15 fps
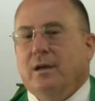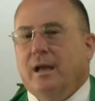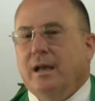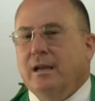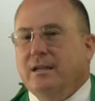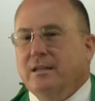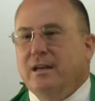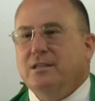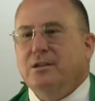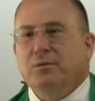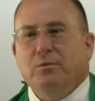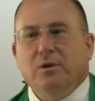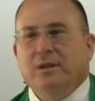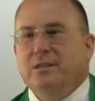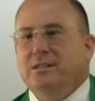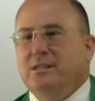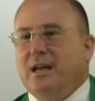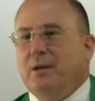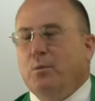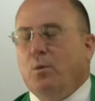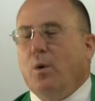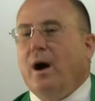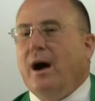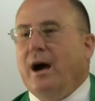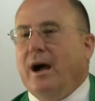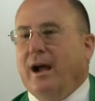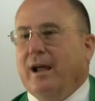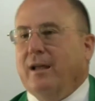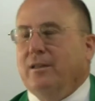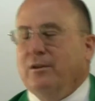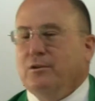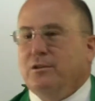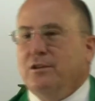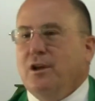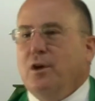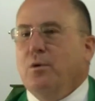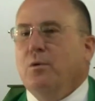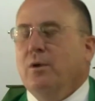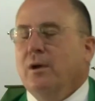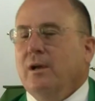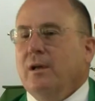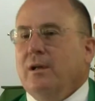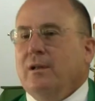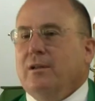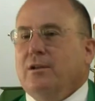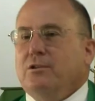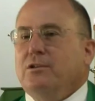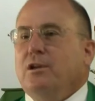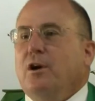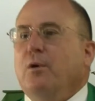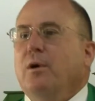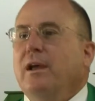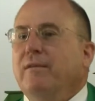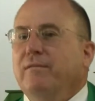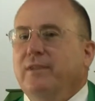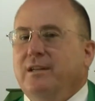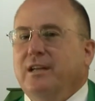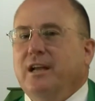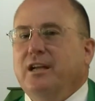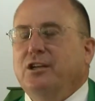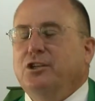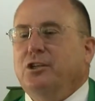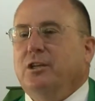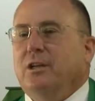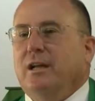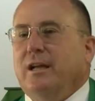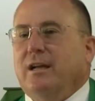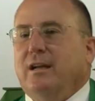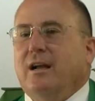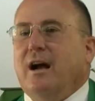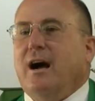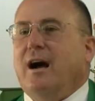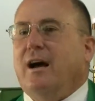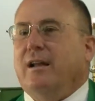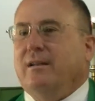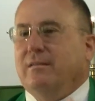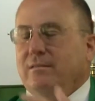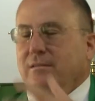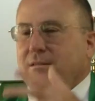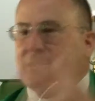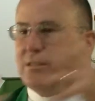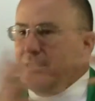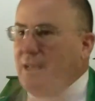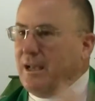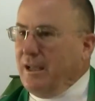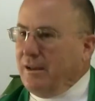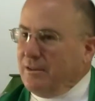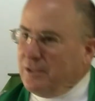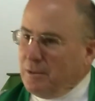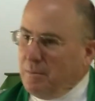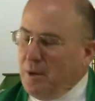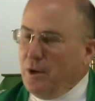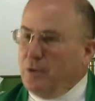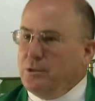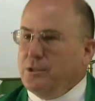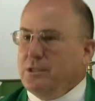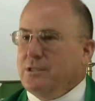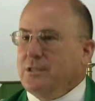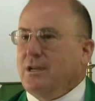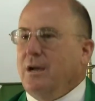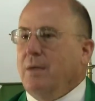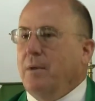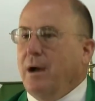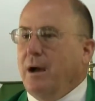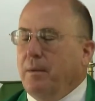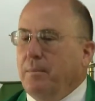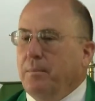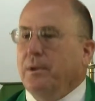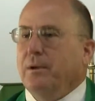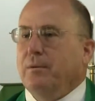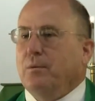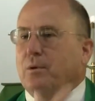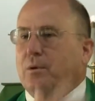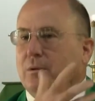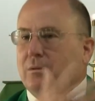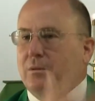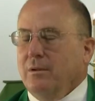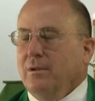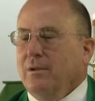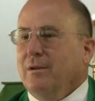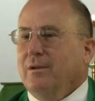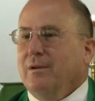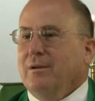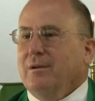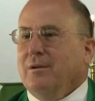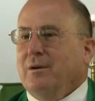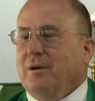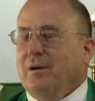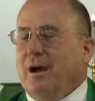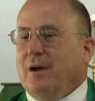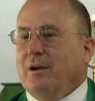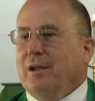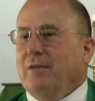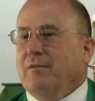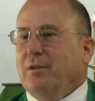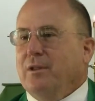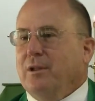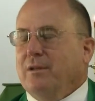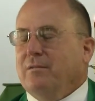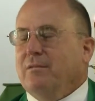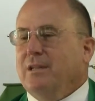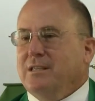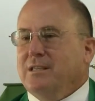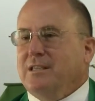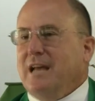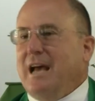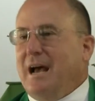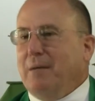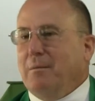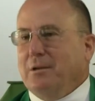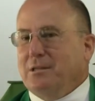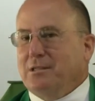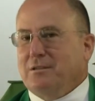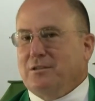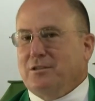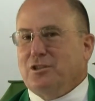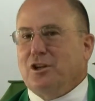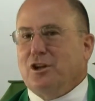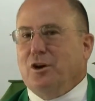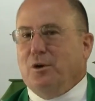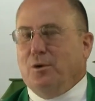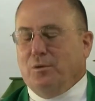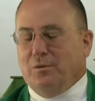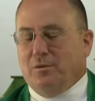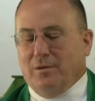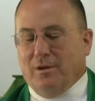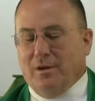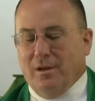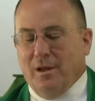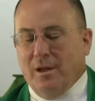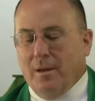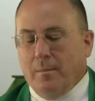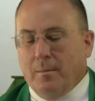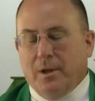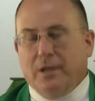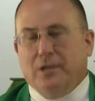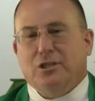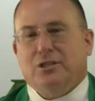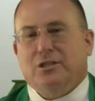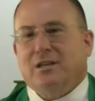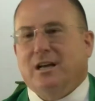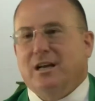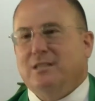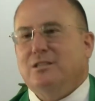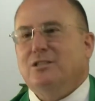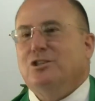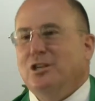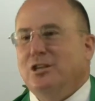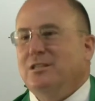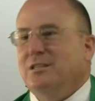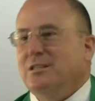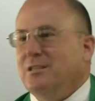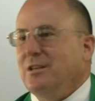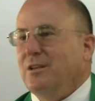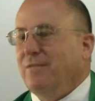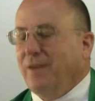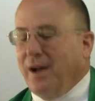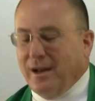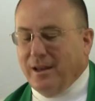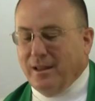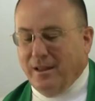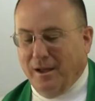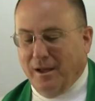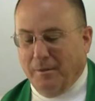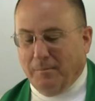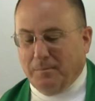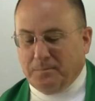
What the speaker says: And it doesn't really say why. There's no invitation like God said to Moses, come up and I'll give you these tablets of stone. But it just says Jesus invited them.